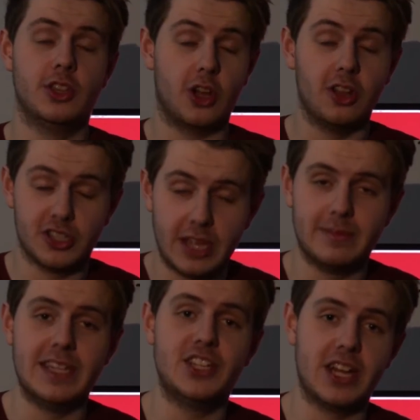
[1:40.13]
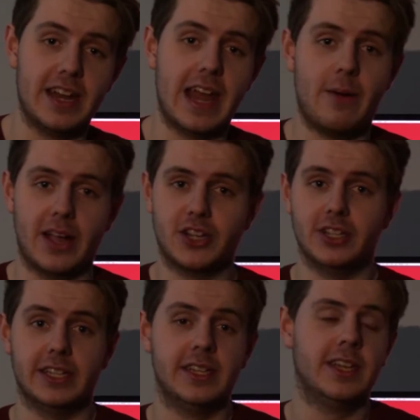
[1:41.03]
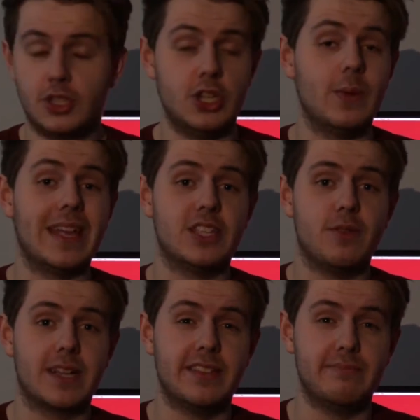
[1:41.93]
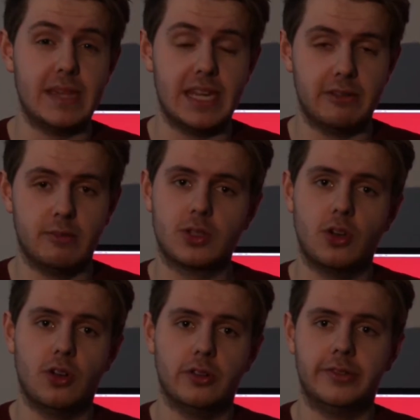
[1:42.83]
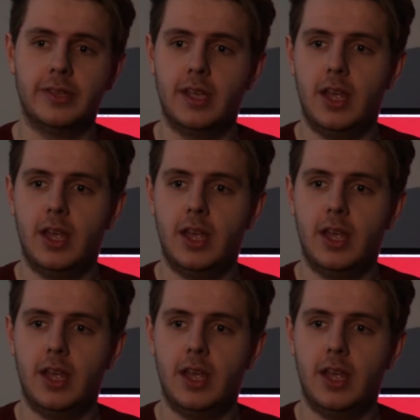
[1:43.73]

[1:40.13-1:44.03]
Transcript: The college that I'm teaching at now, actually, to do interactive media, it was called.